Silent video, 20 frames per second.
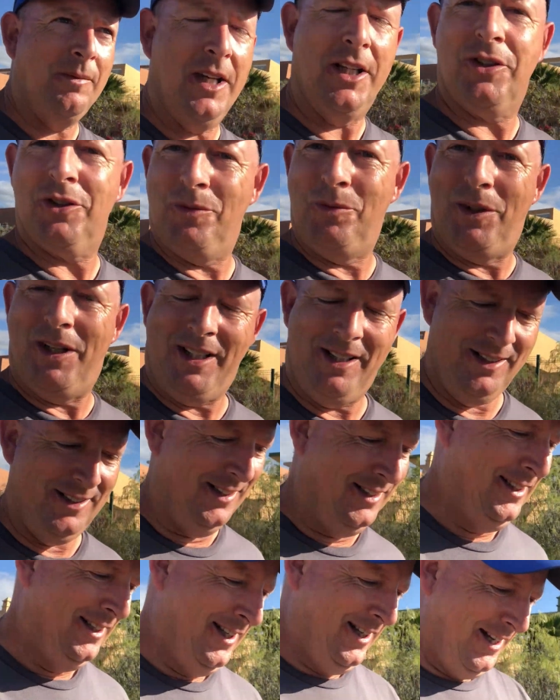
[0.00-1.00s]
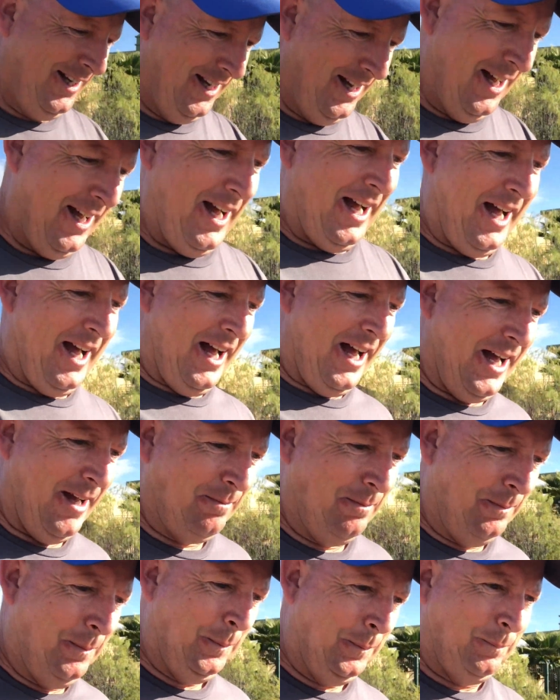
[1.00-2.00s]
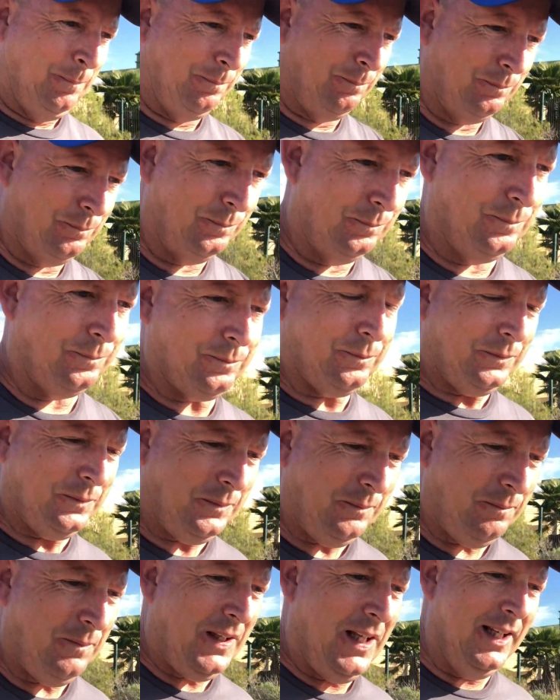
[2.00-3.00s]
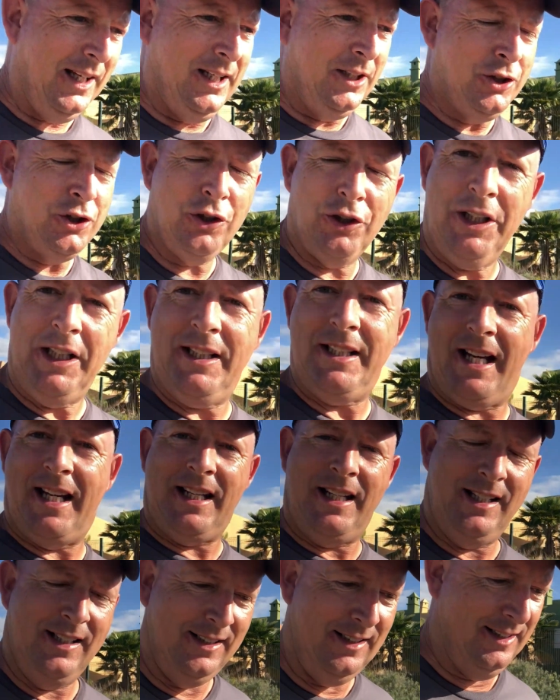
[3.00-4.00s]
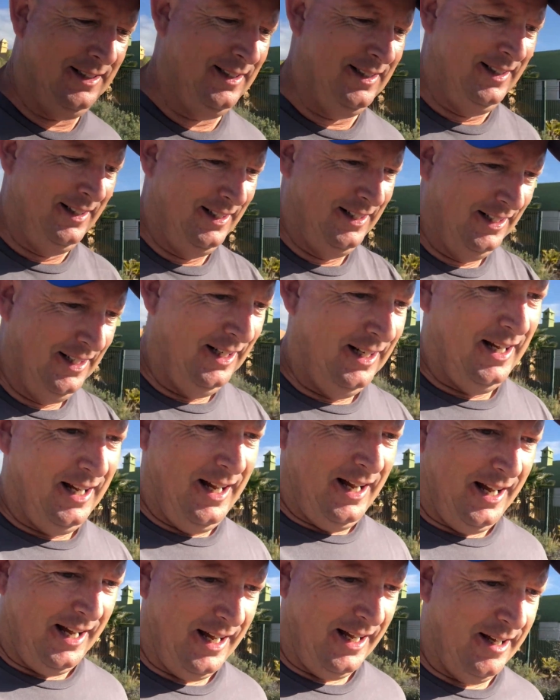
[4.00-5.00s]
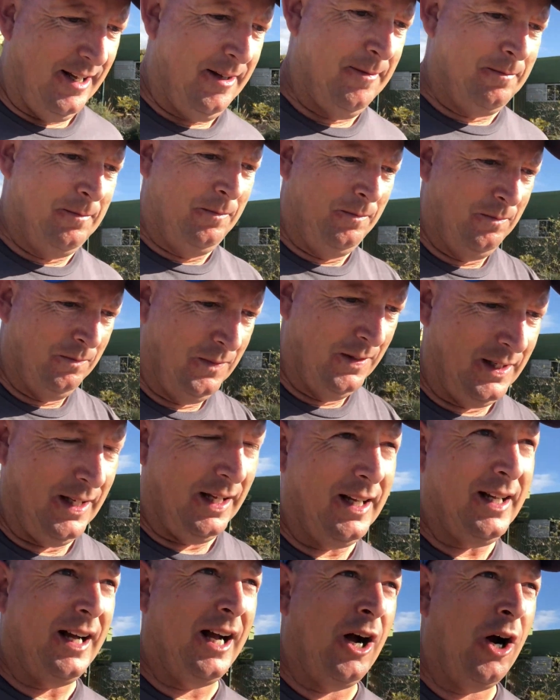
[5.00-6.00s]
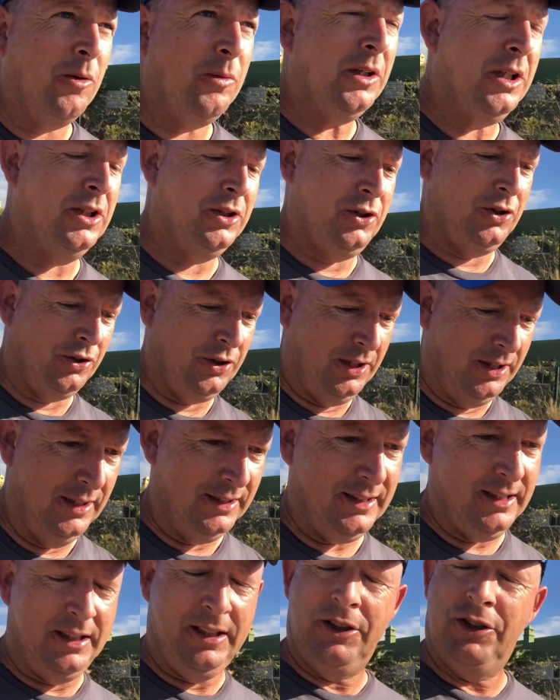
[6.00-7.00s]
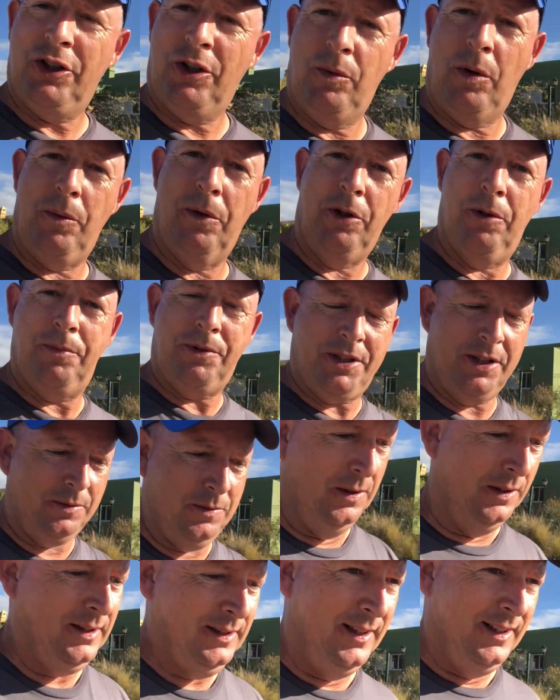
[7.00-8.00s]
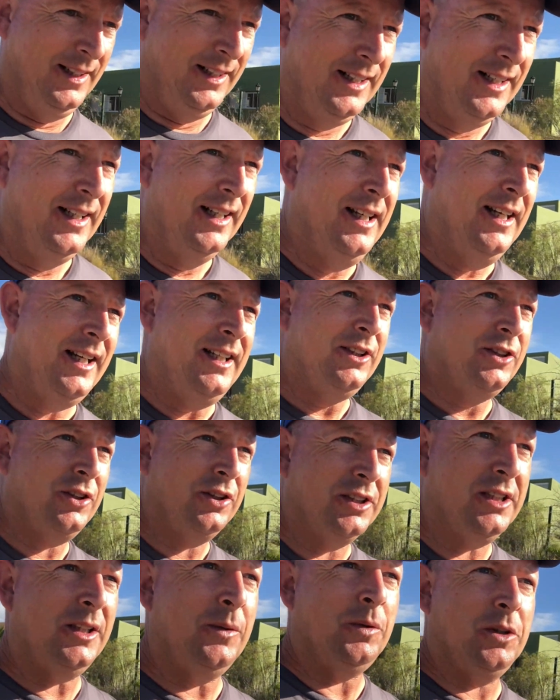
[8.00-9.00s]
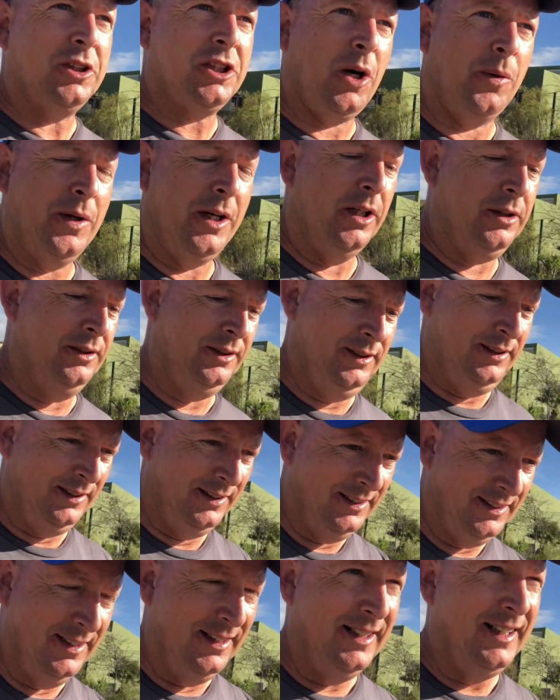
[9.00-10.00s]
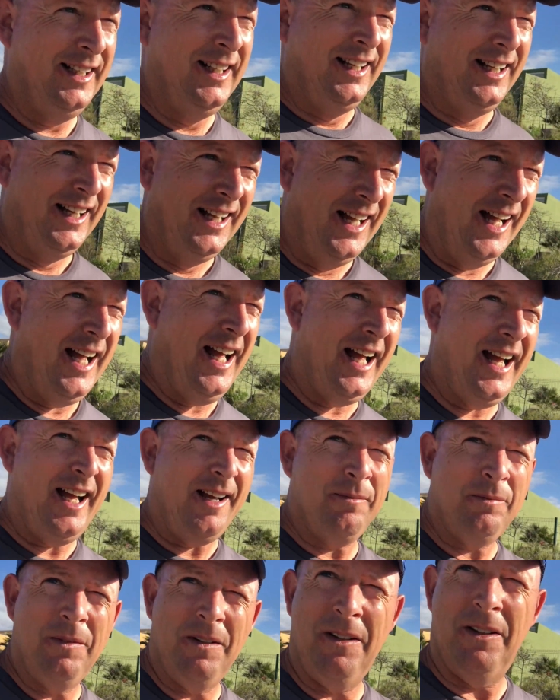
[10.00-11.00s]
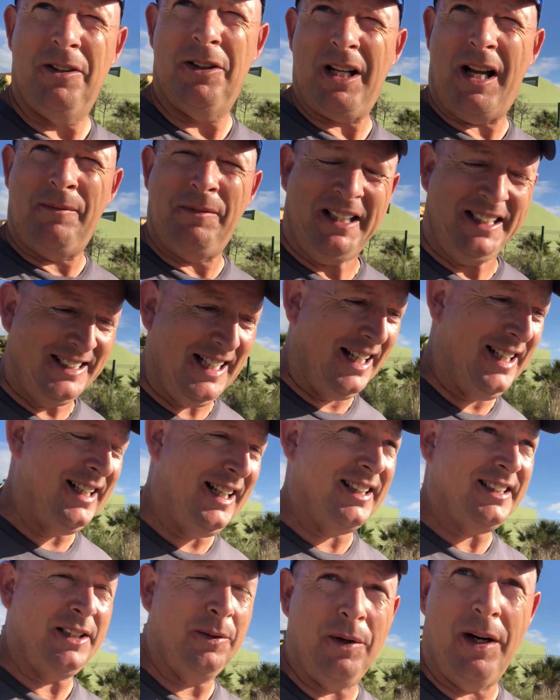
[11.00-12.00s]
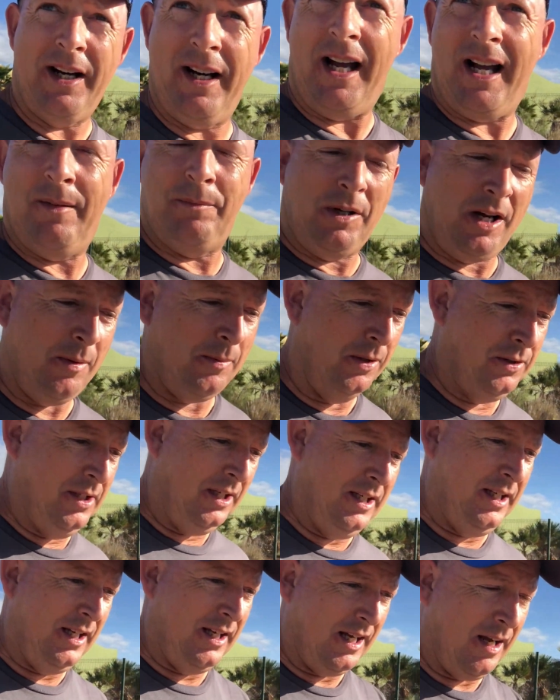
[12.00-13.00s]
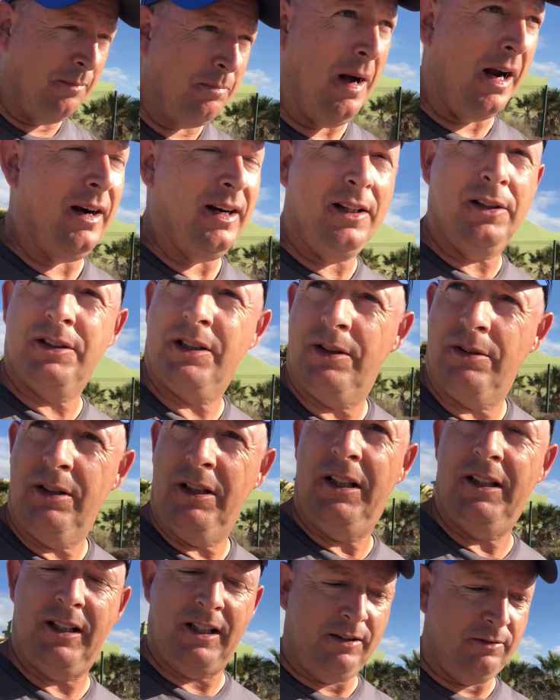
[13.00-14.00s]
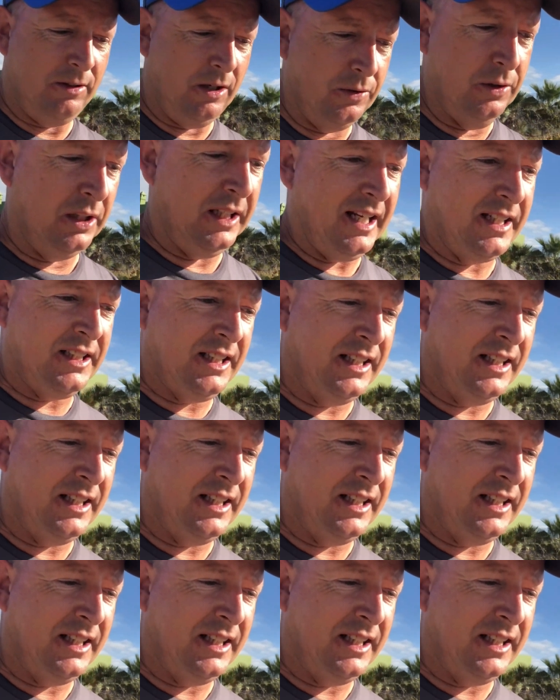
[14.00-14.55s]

there somewhere. Um, enjoy your day. Um, I hope you enjoy, still enjoy what we're up to. Enjoy seeing what's going on. Um, I'm exactly actually where I am. I'm on the. Uh, I'm parallel to the uh, road that gets